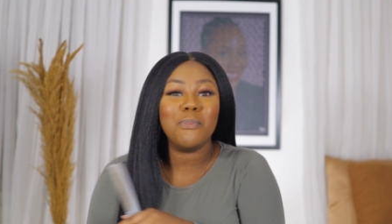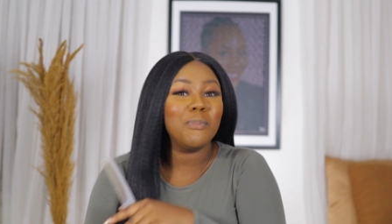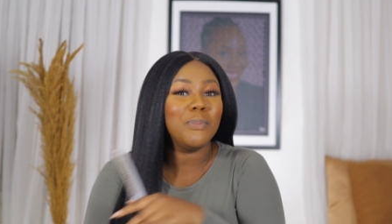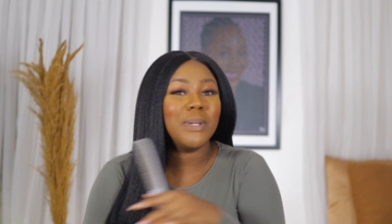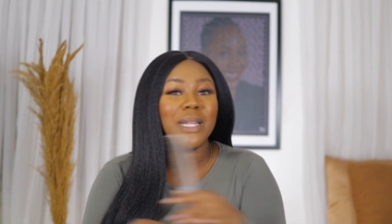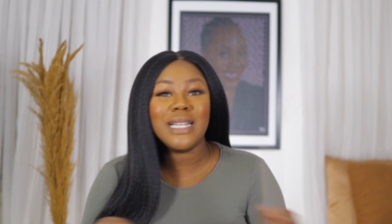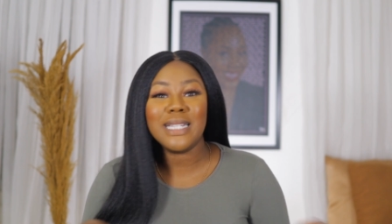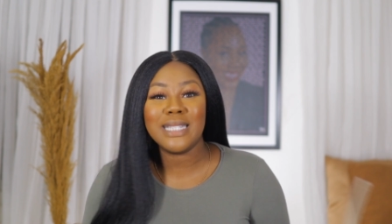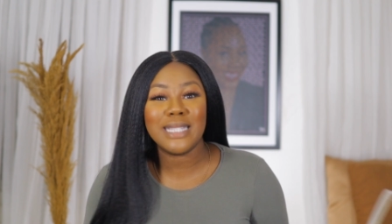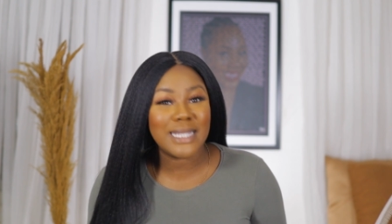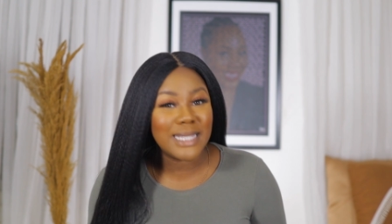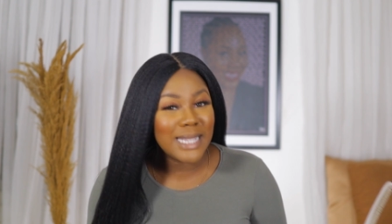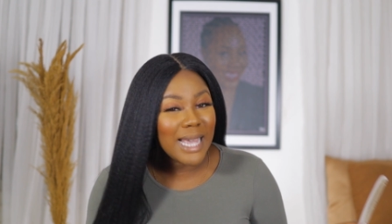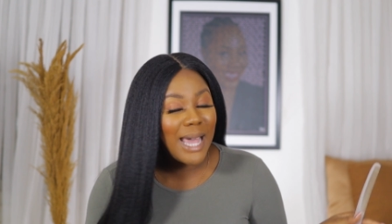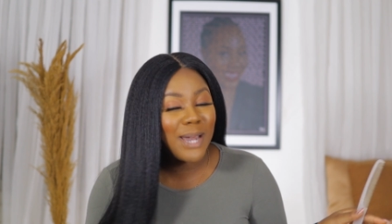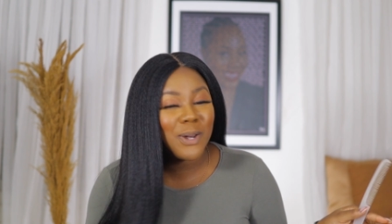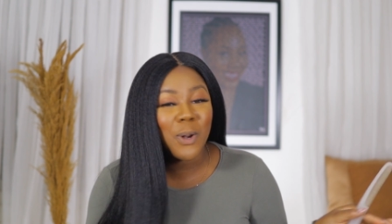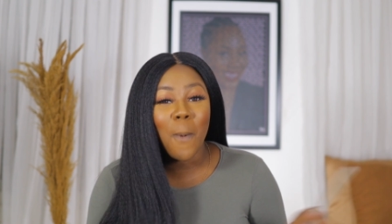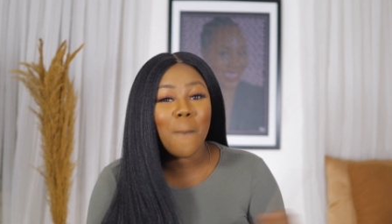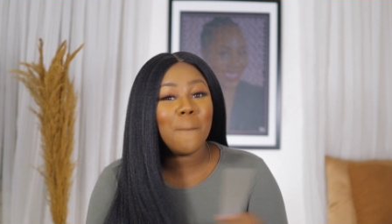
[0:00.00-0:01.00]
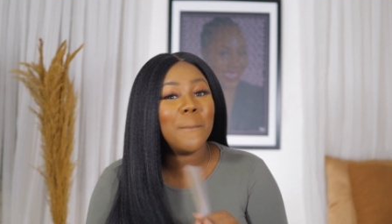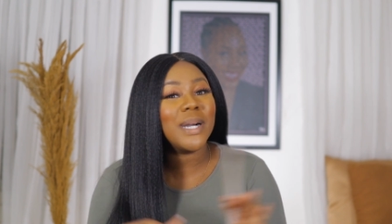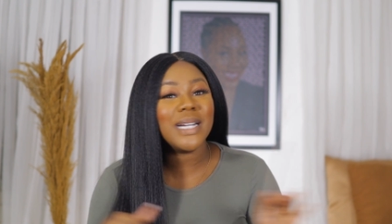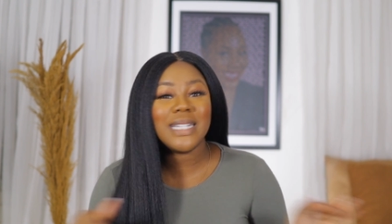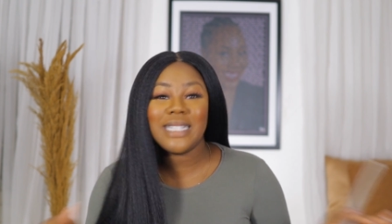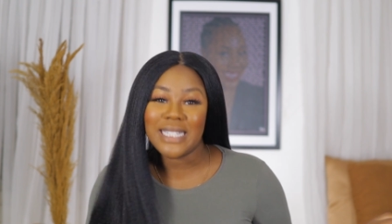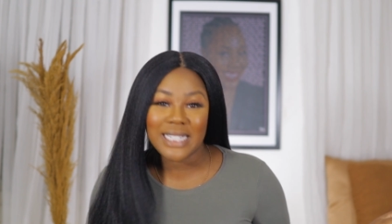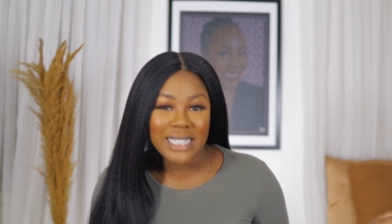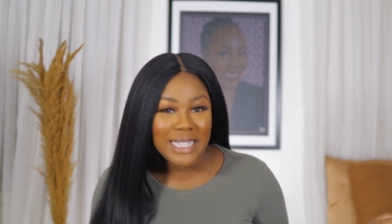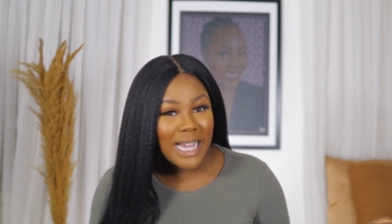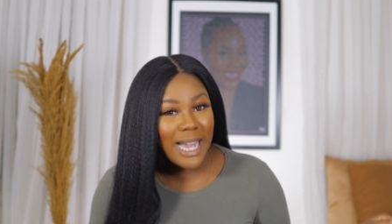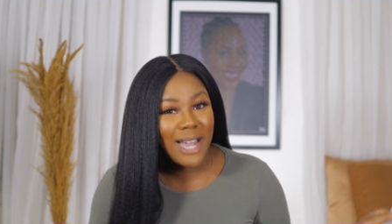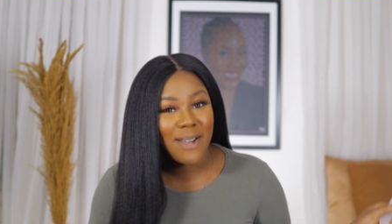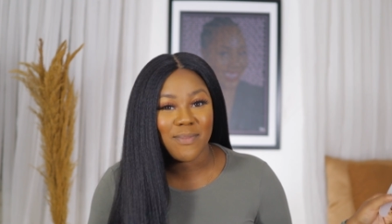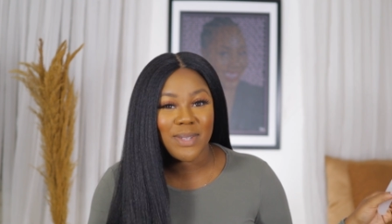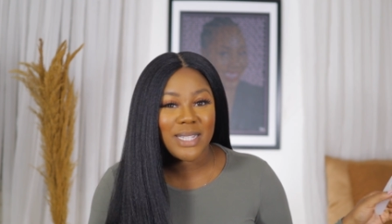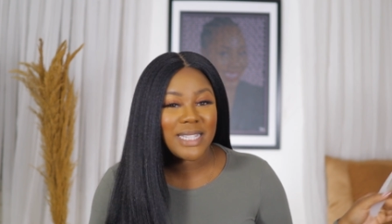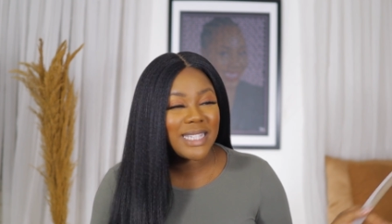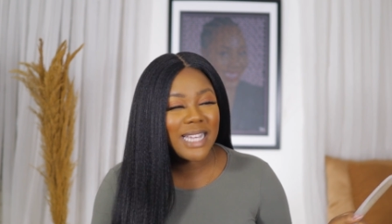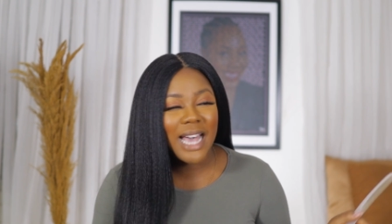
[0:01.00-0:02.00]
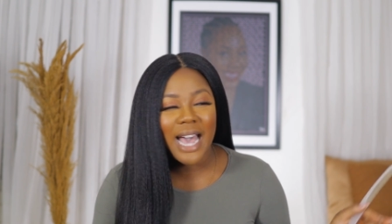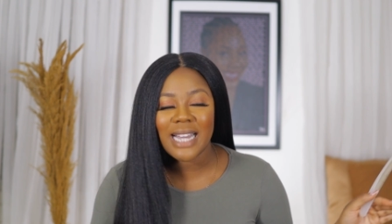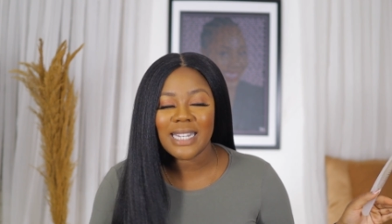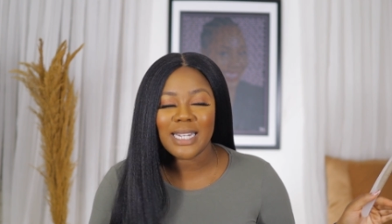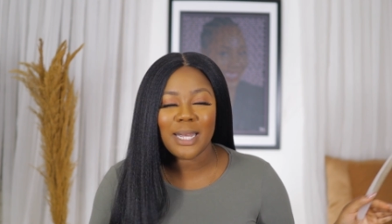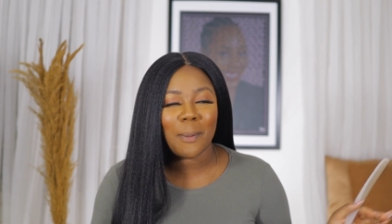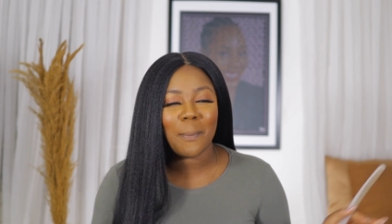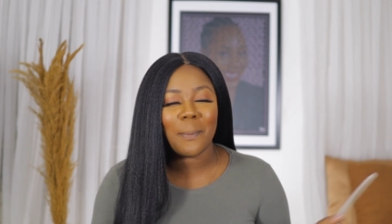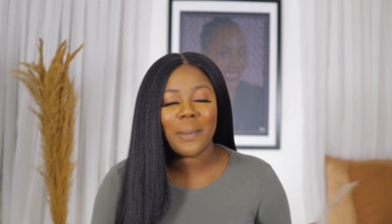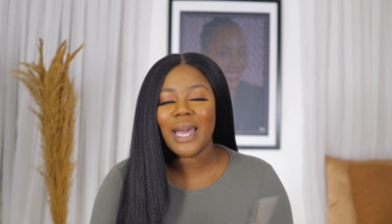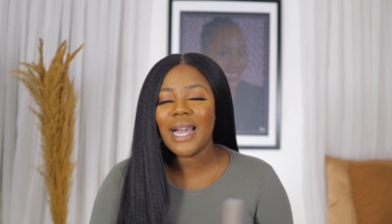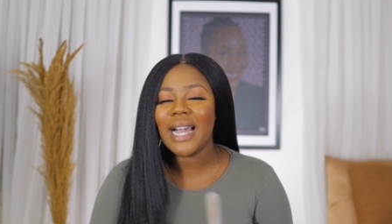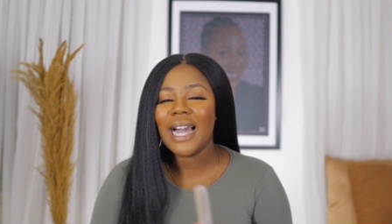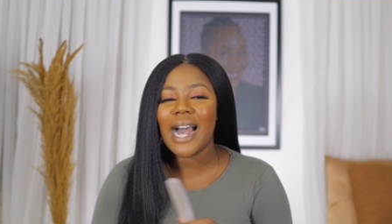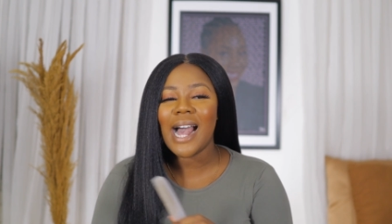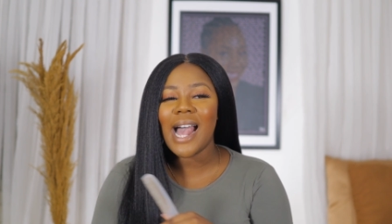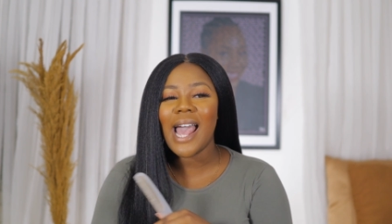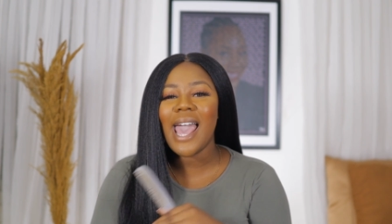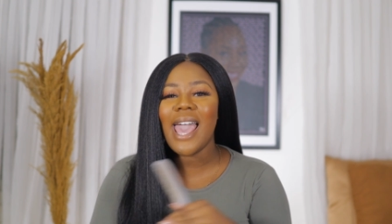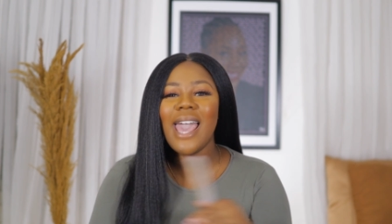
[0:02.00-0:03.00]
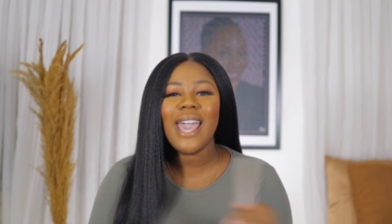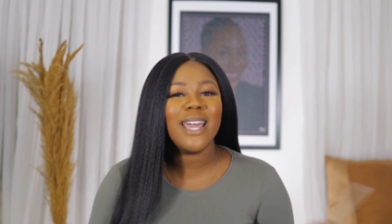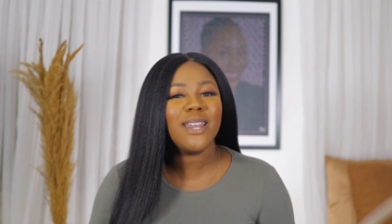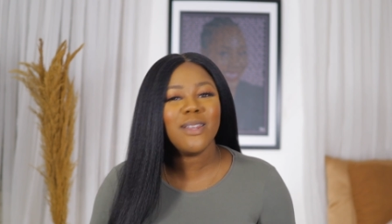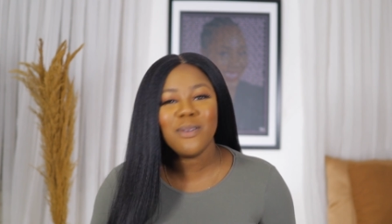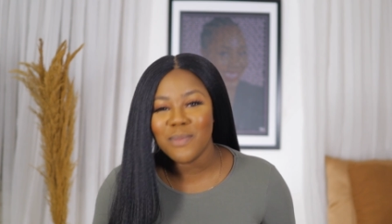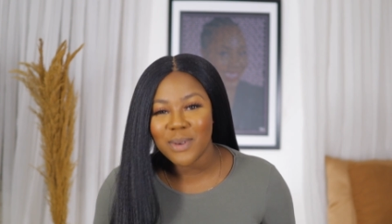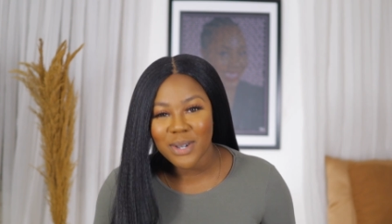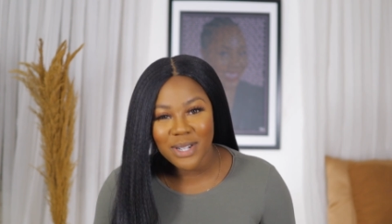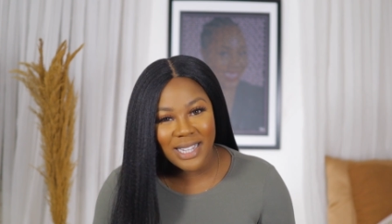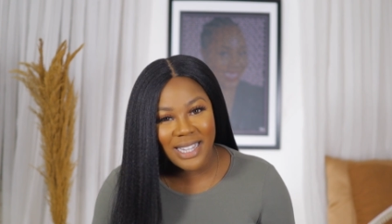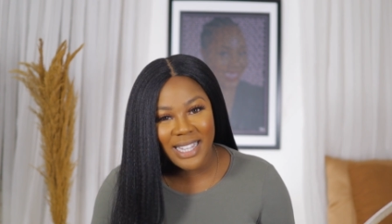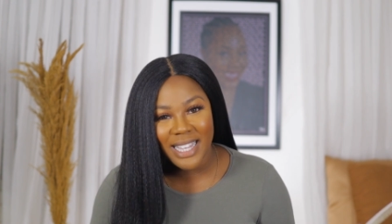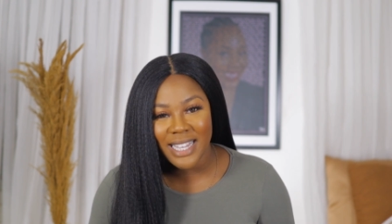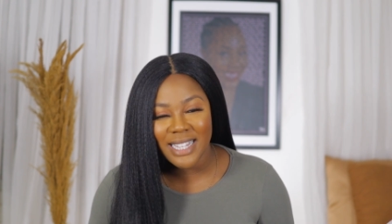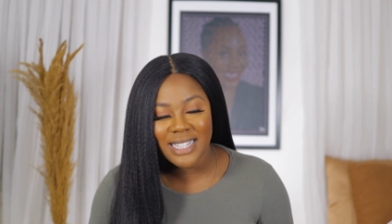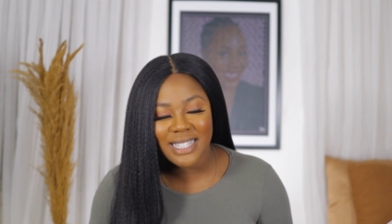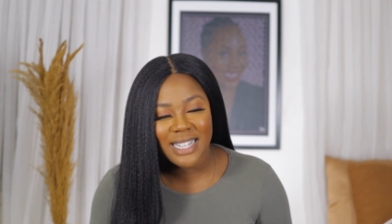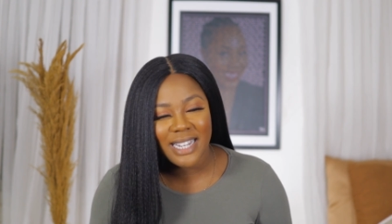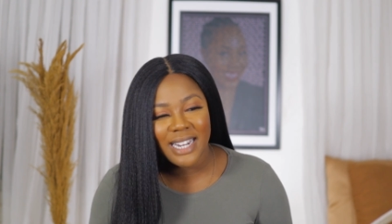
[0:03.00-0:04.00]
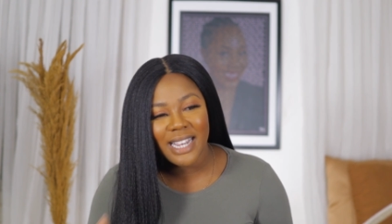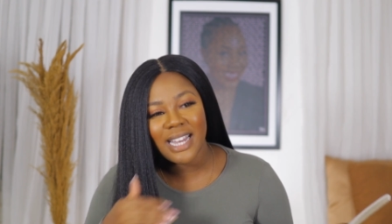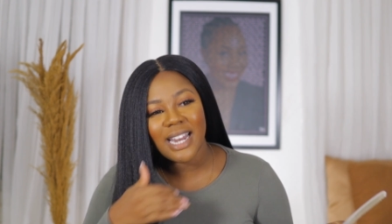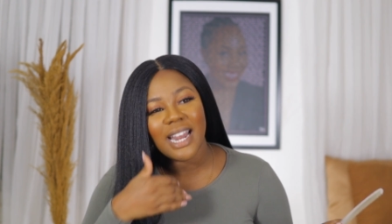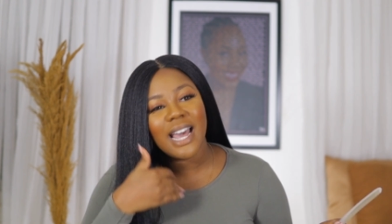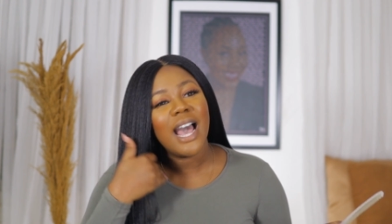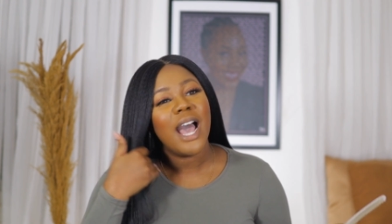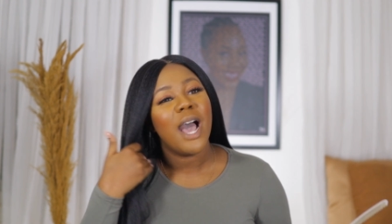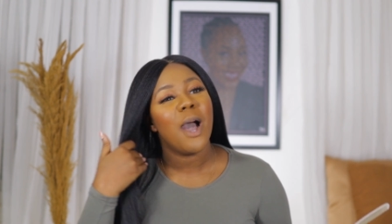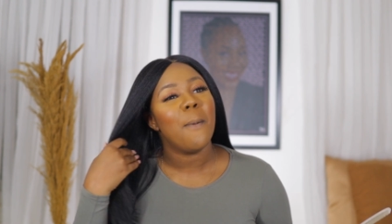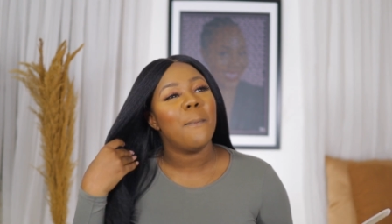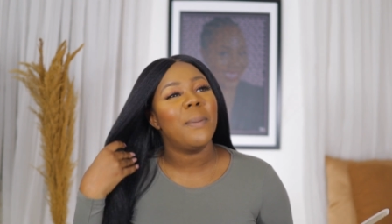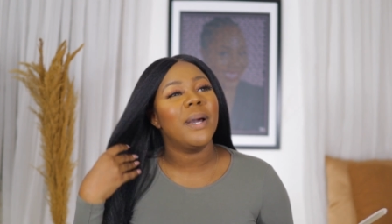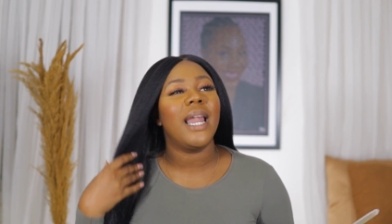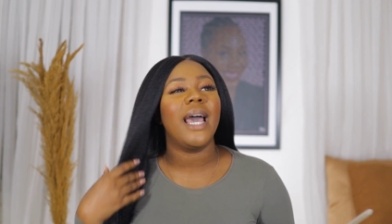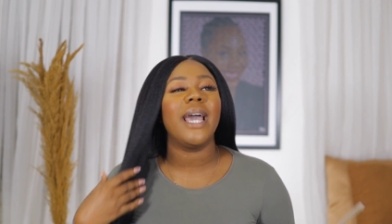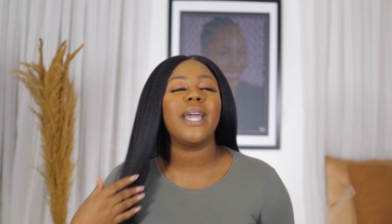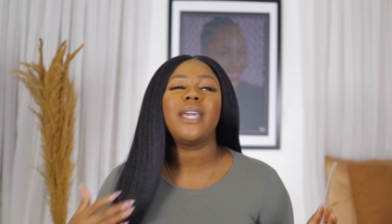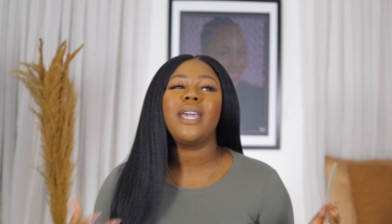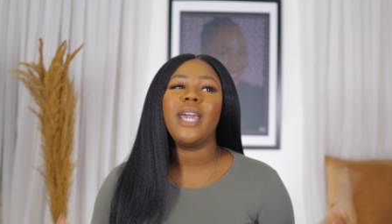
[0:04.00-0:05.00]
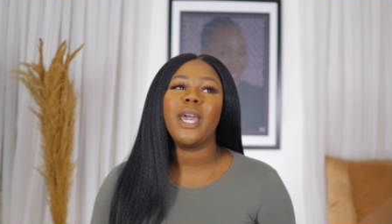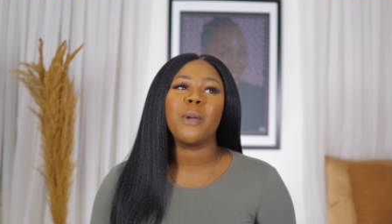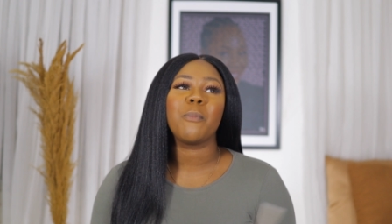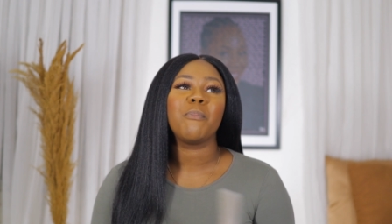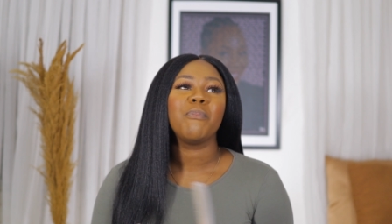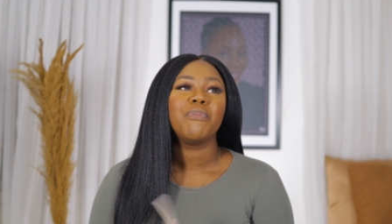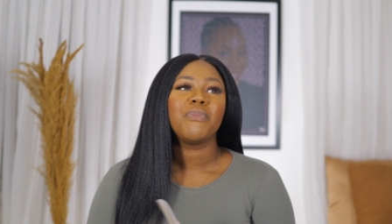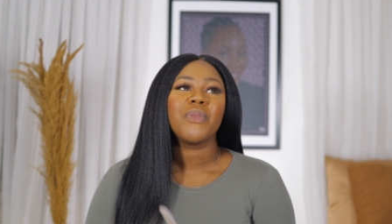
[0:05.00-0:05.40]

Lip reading: please, nobody can be tagged a beggar anymore on the internet. But like, yeah,